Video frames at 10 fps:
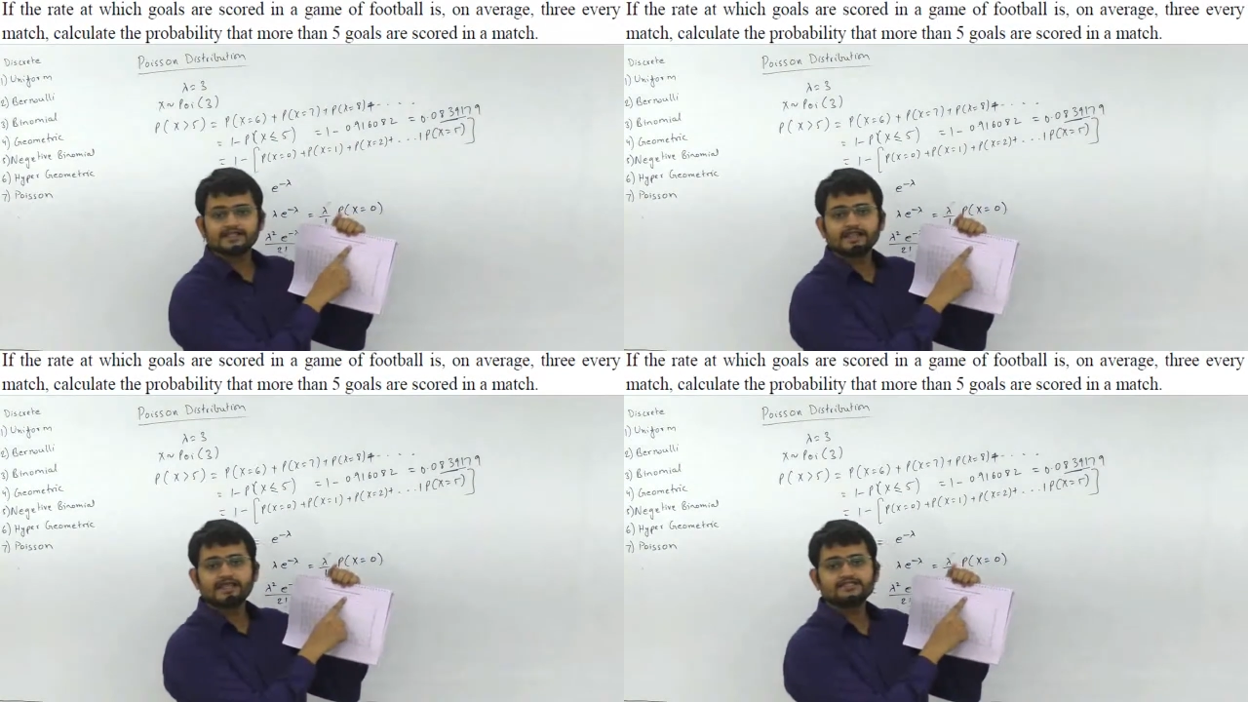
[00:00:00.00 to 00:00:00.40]

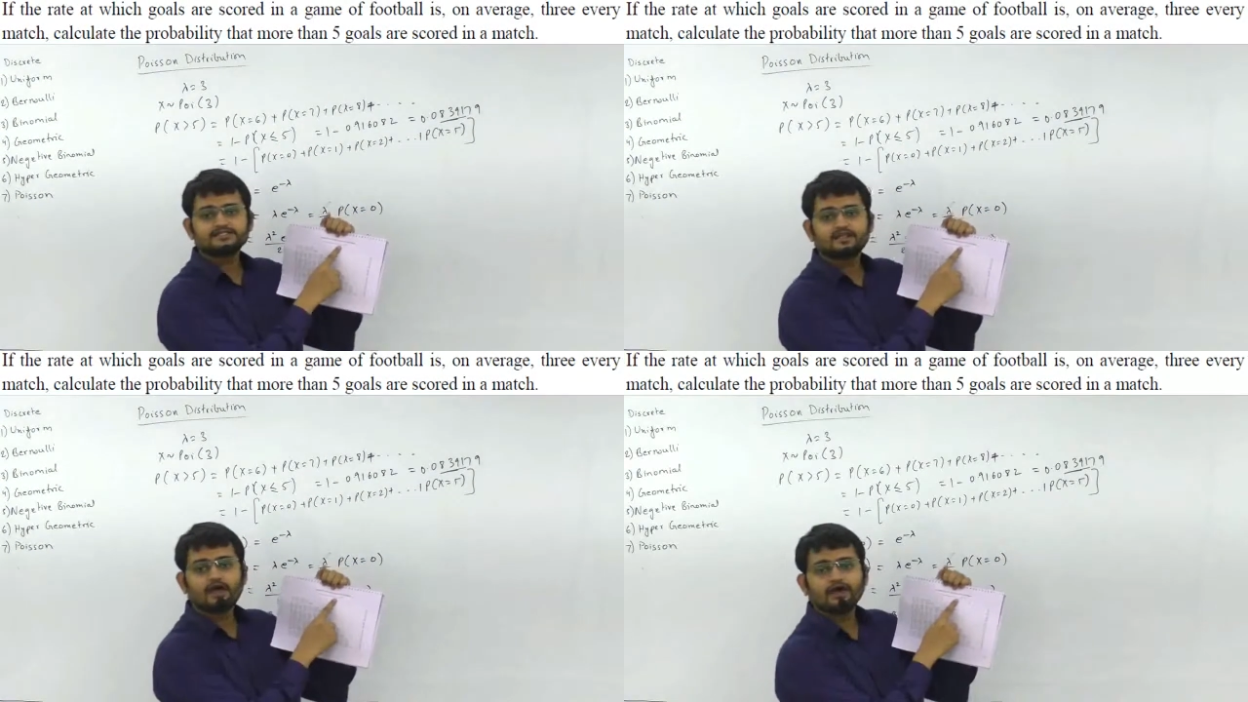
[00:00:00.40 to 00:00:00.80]
less
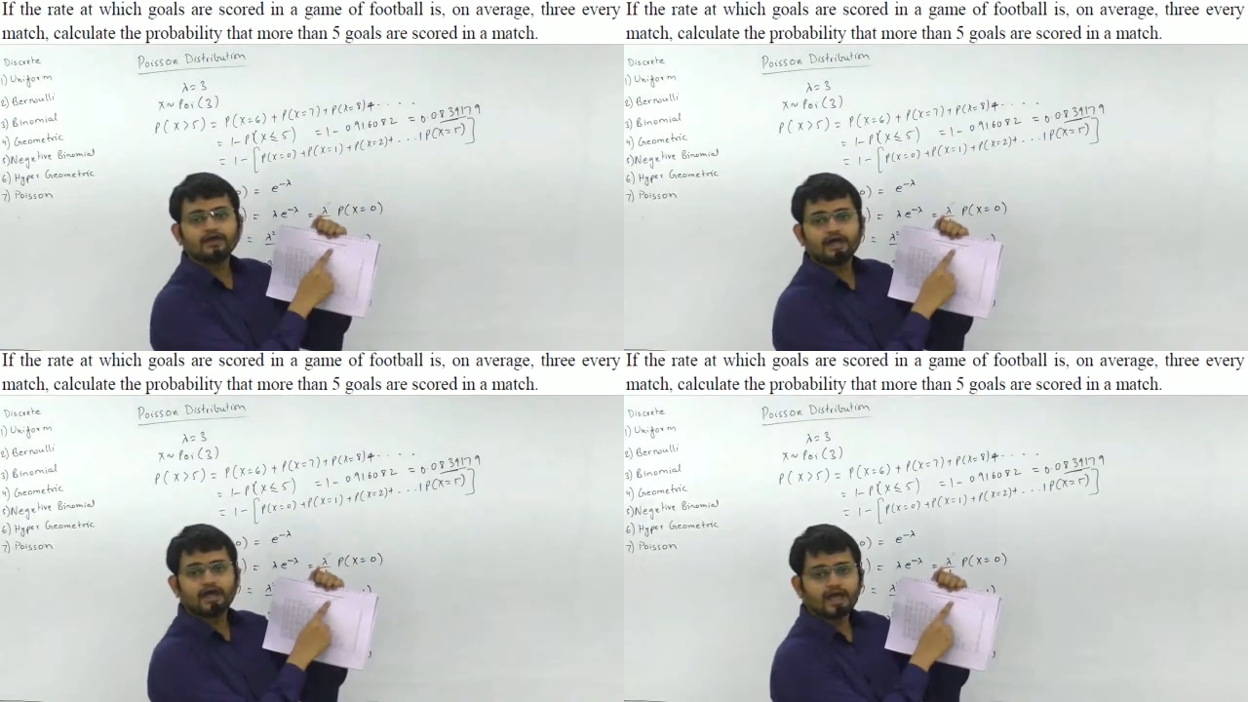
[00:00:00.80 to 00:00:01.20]

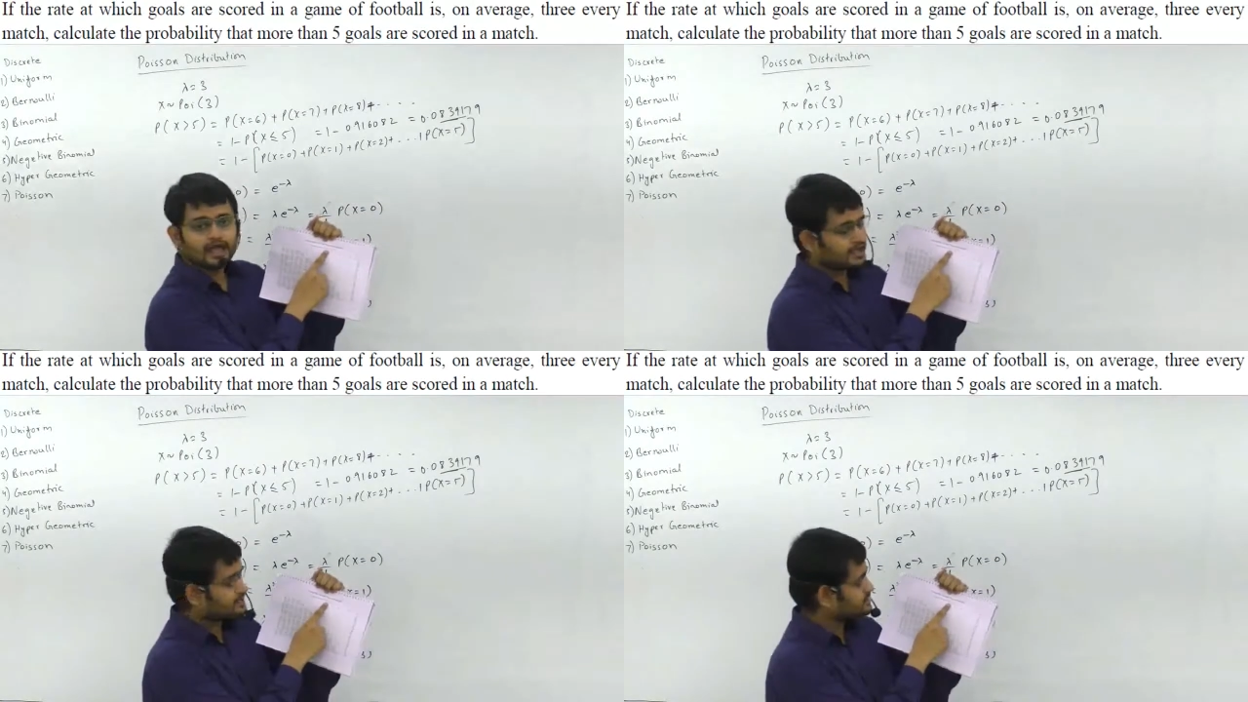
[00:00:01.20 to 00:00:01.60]
than
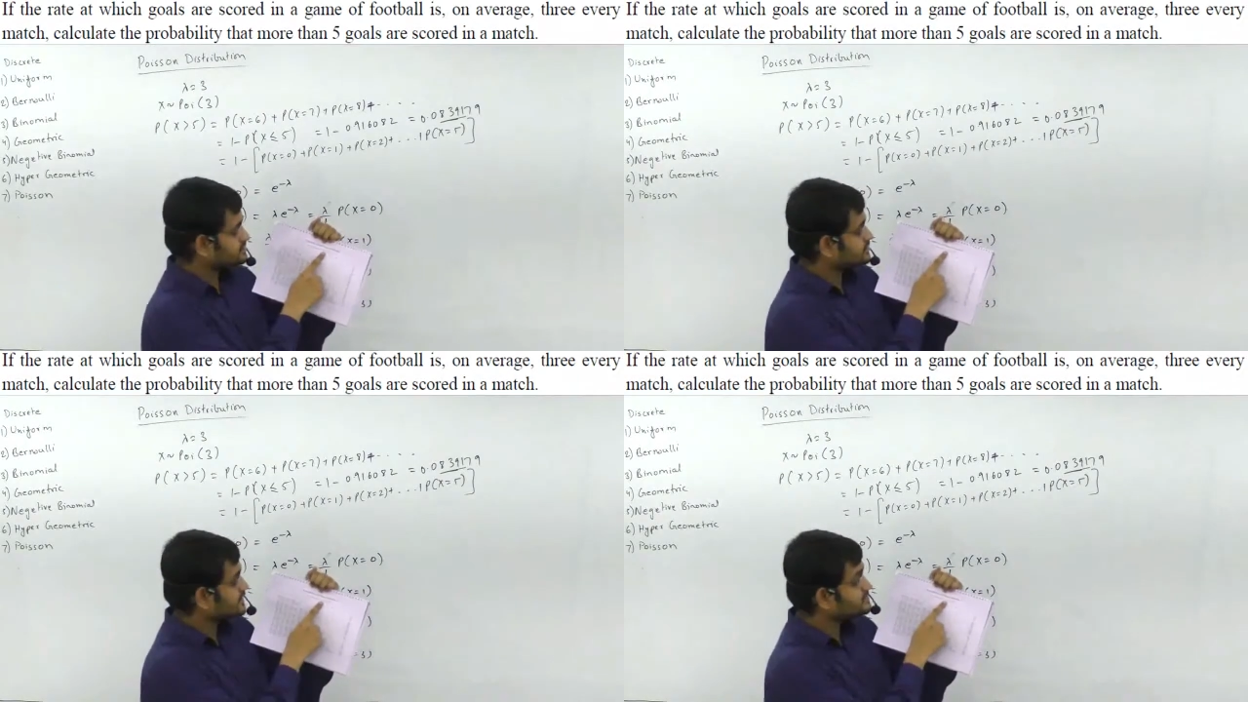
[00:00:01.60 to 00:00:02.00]

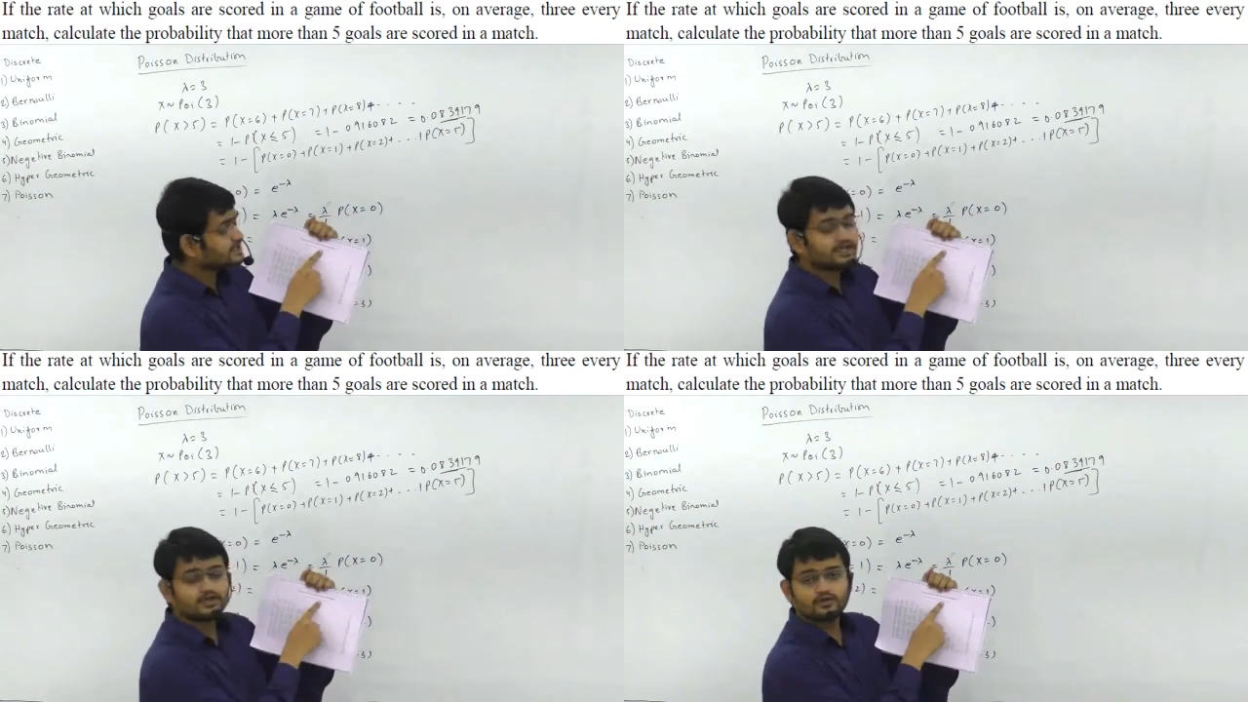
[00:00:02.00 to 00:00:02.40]

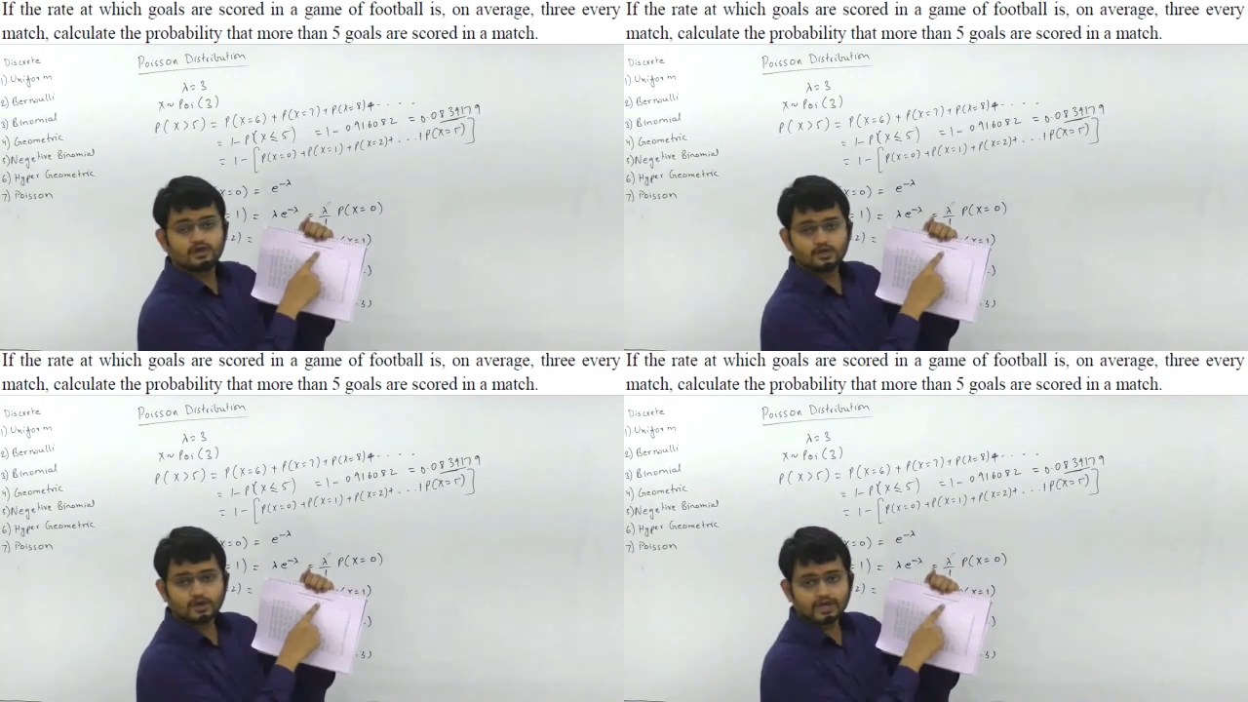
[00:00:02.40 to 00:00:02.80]

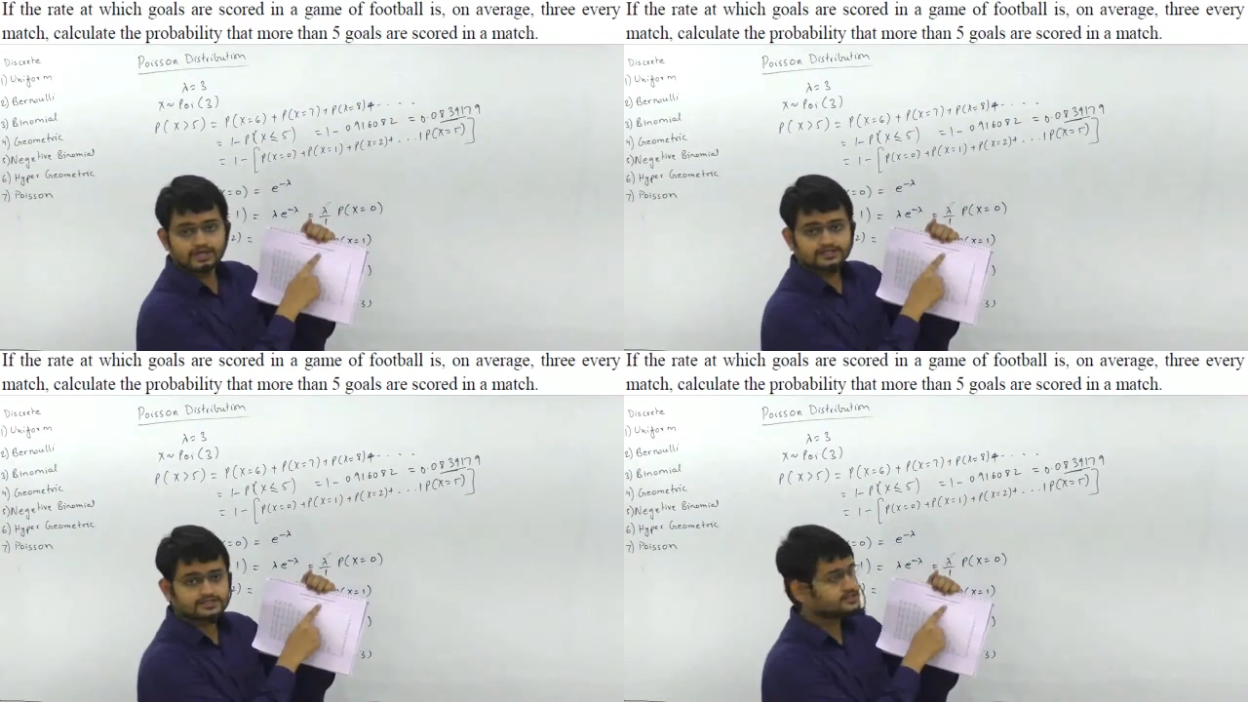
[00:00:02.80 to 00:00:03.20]
equal to
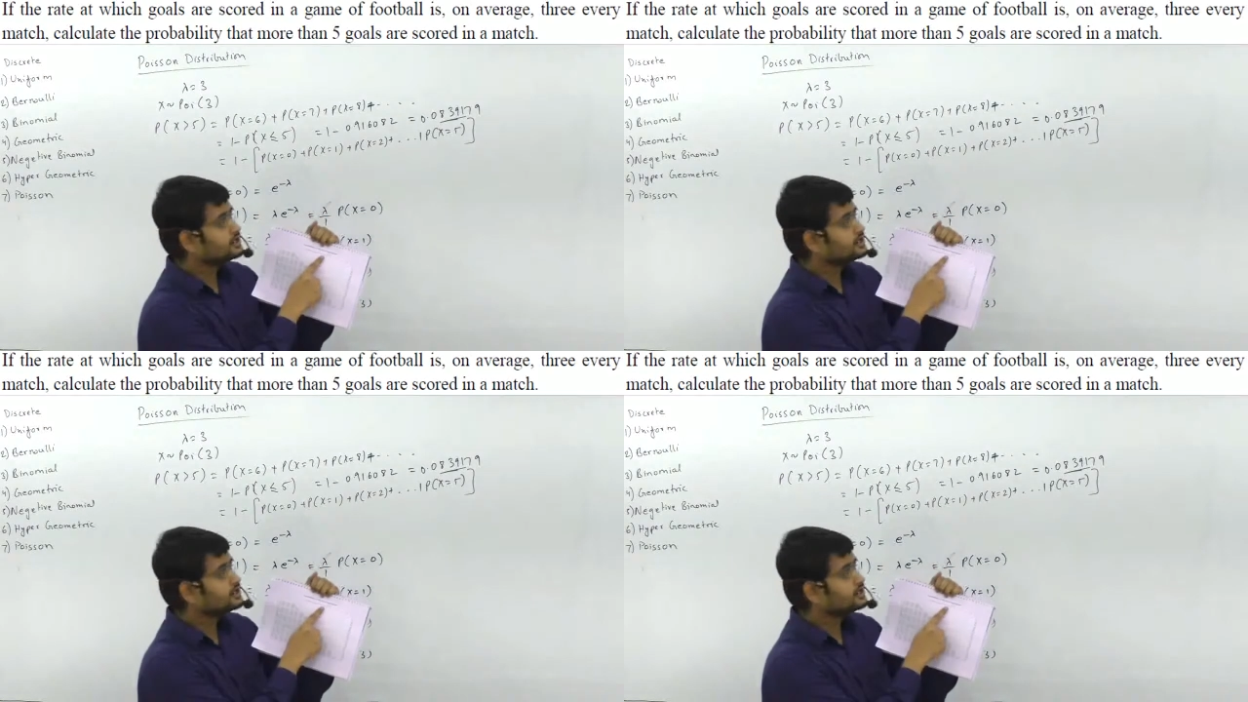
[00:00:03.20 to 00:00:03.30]
x.